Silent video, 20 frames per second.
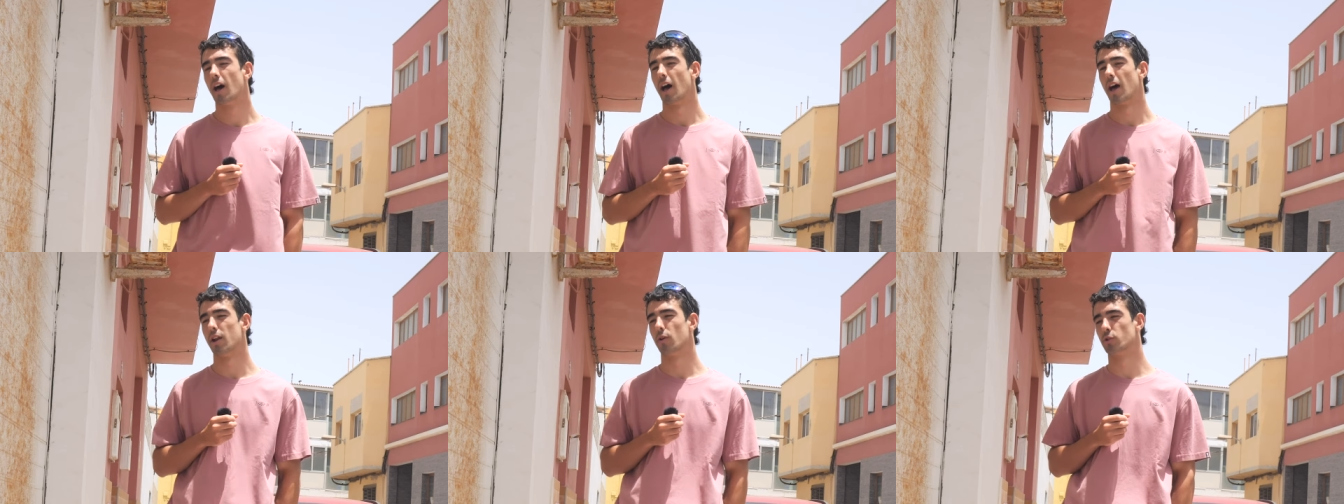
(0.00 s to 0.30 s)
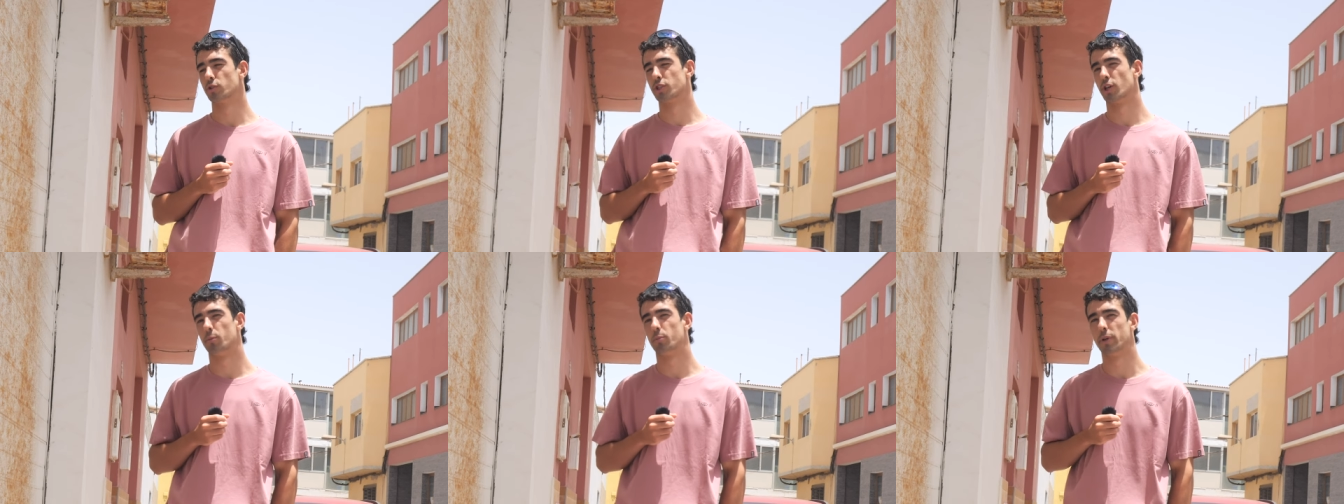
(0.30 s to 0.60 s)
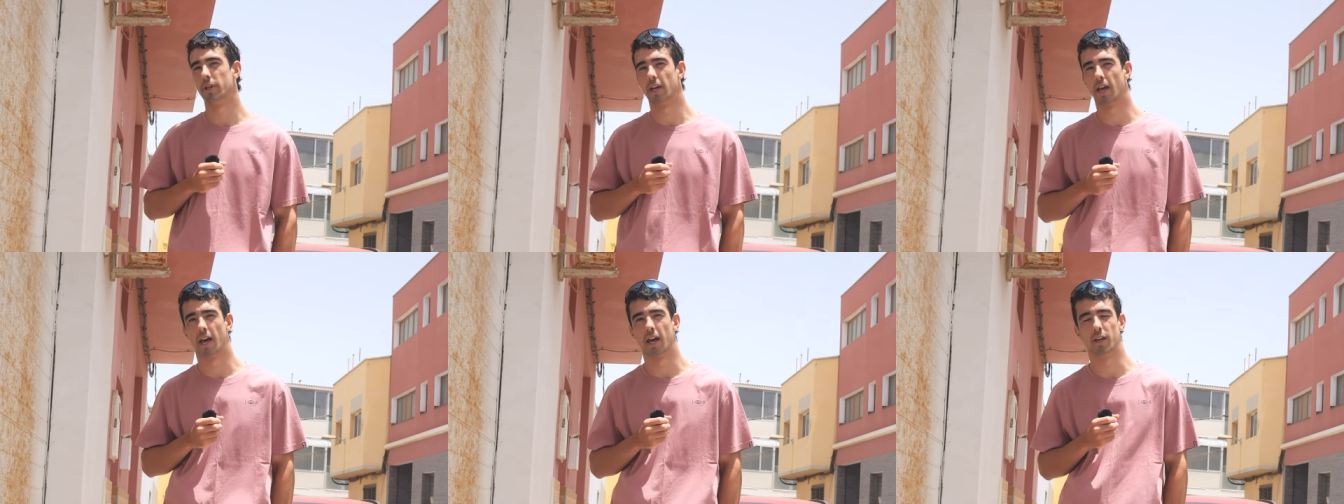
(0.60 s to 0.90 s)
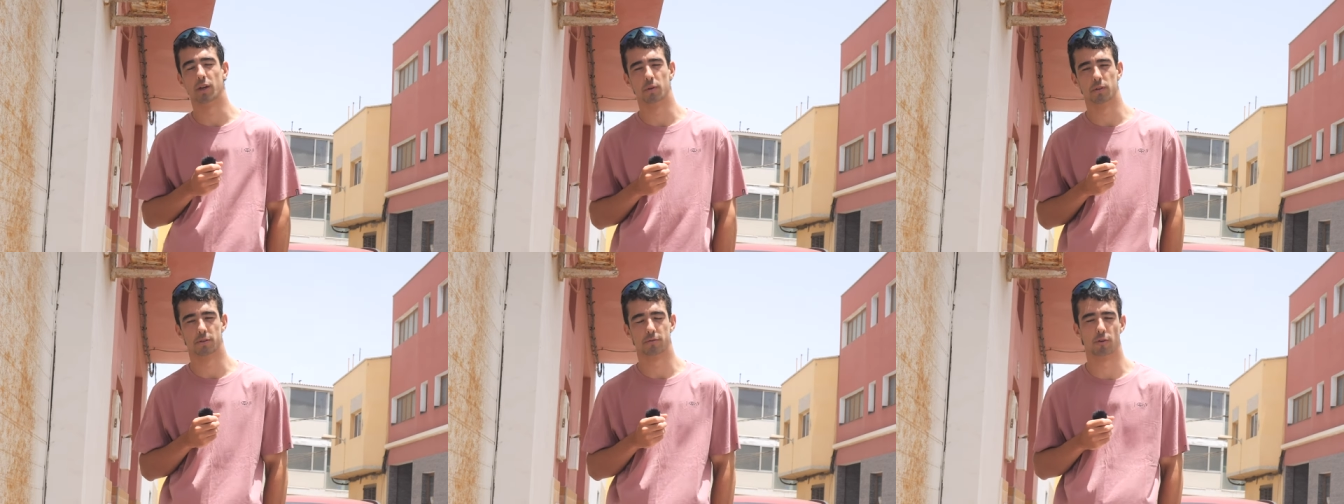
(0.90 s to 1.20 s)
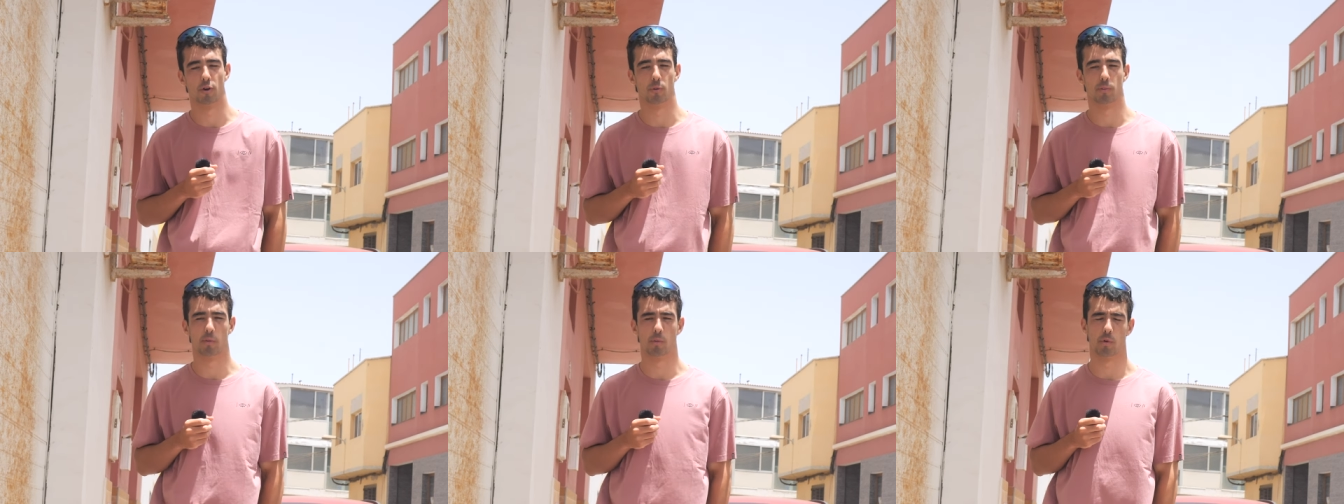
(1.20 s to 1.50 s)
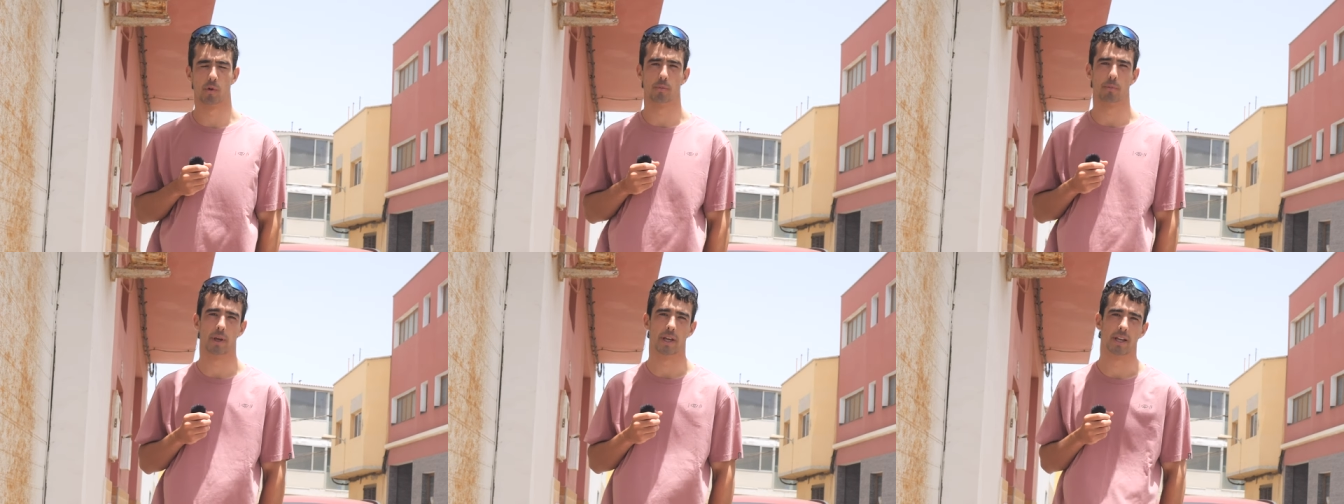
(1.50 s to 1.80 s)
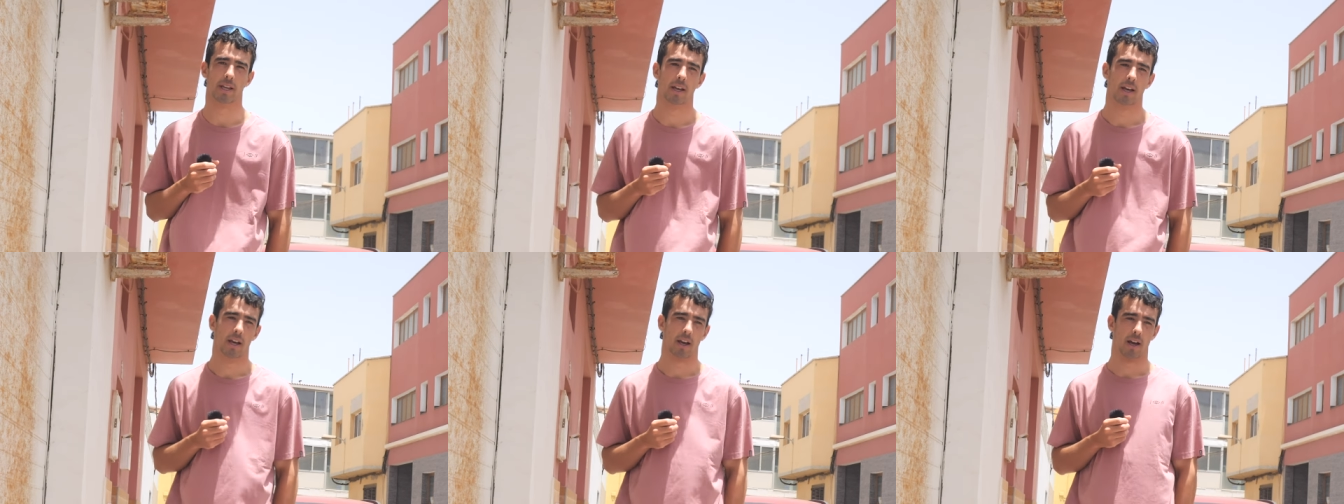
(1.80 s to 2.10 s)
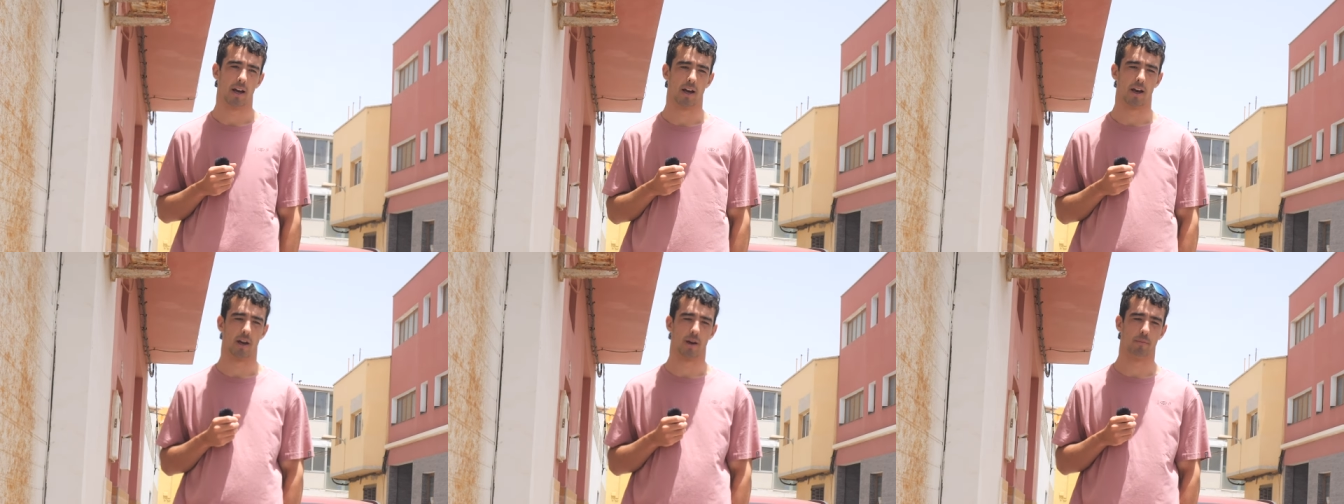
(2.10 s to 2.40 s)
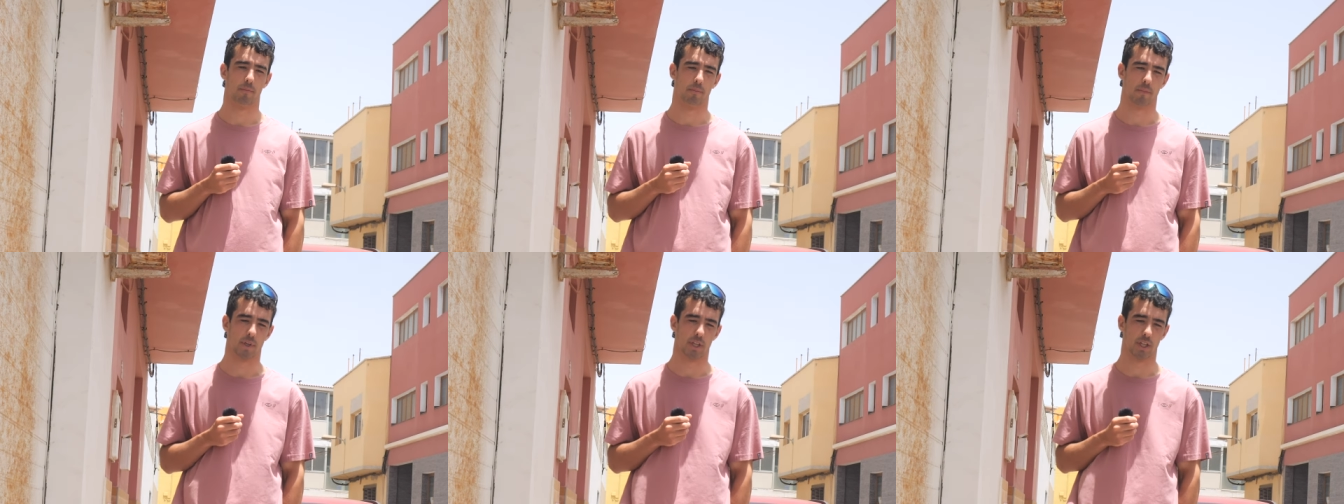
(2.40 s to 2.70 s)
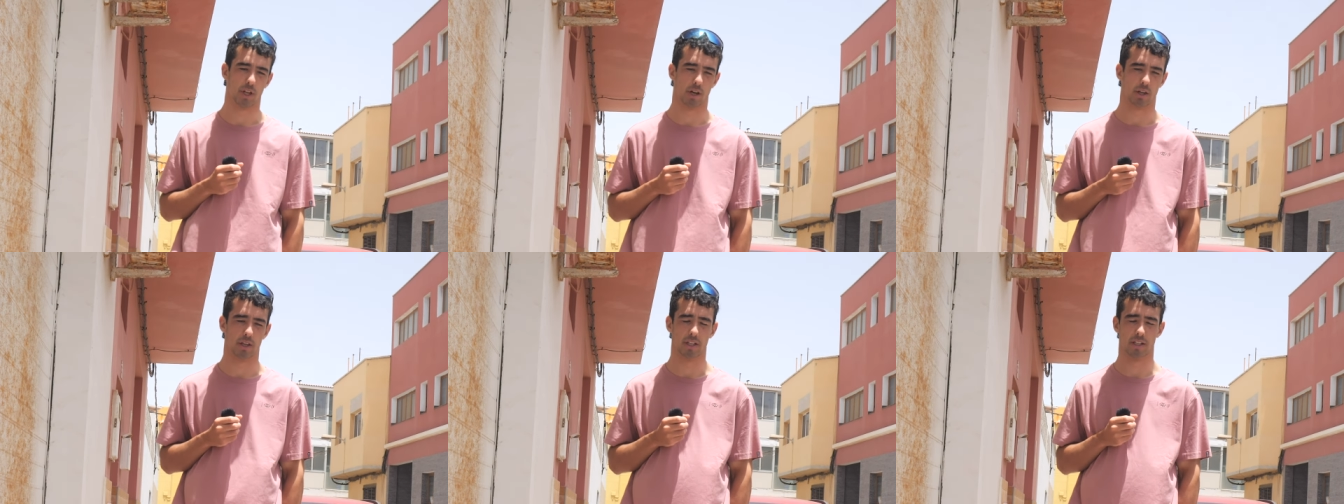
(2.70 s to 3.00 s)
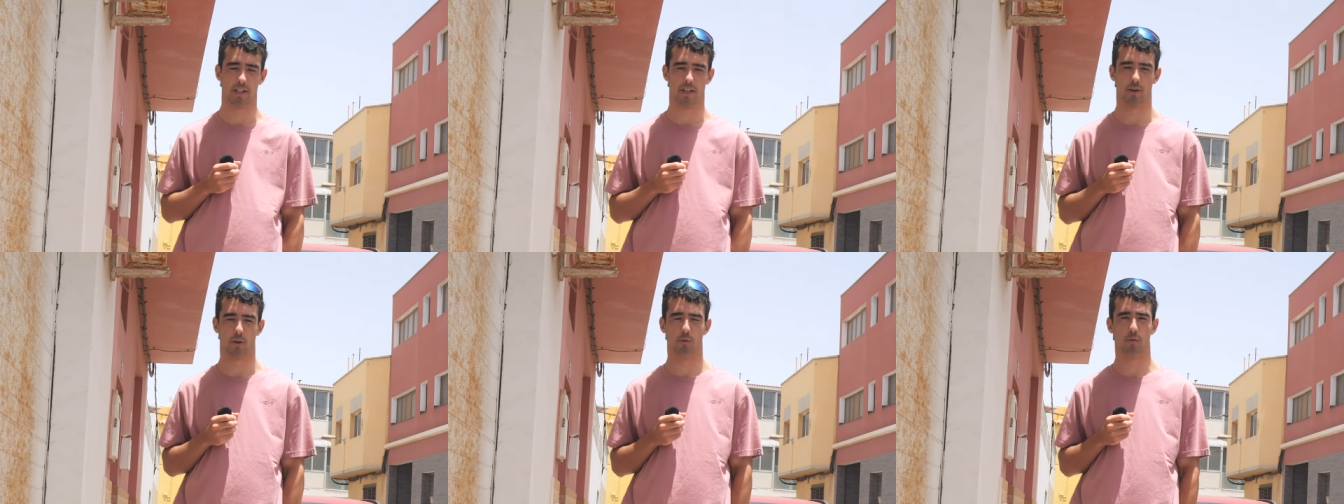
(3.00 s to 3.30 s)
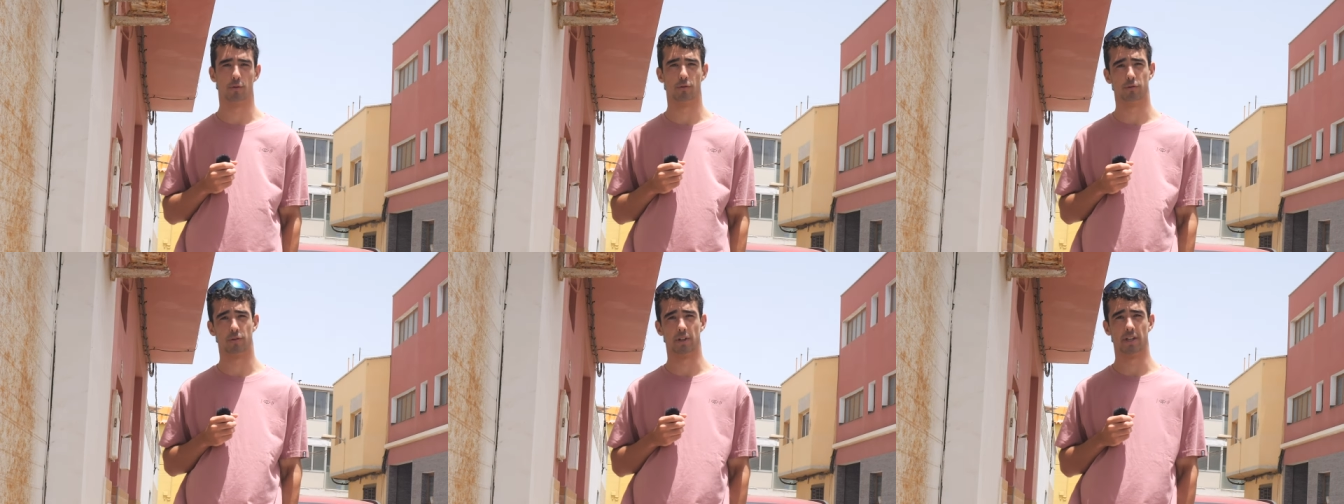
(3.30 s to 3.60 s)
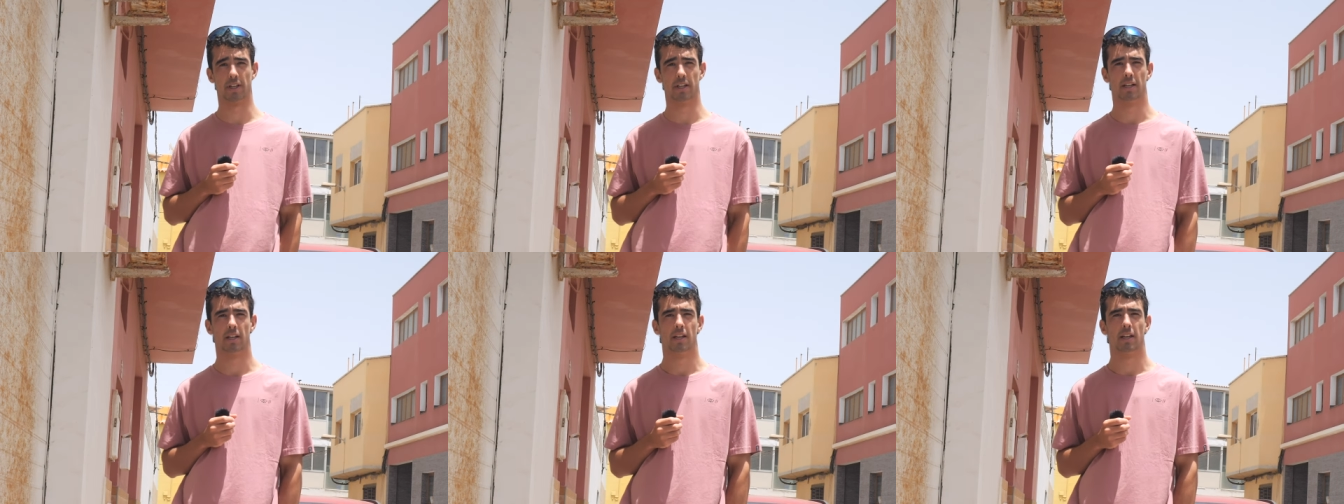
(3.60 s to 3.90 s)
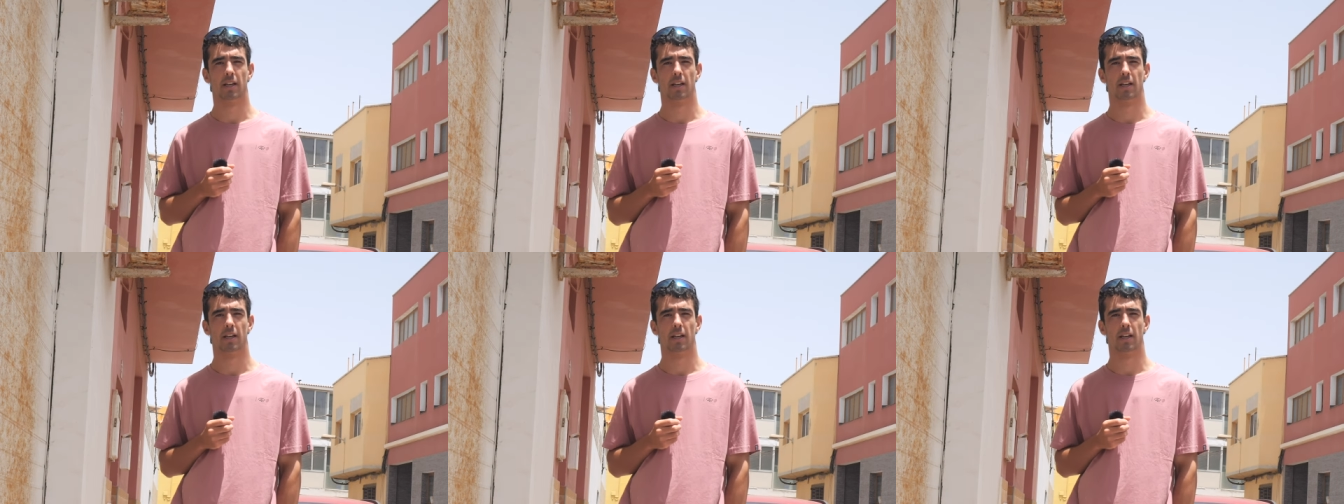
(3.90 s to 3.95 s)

and also Pierre who was filming with me, um, you know, he did it all for free.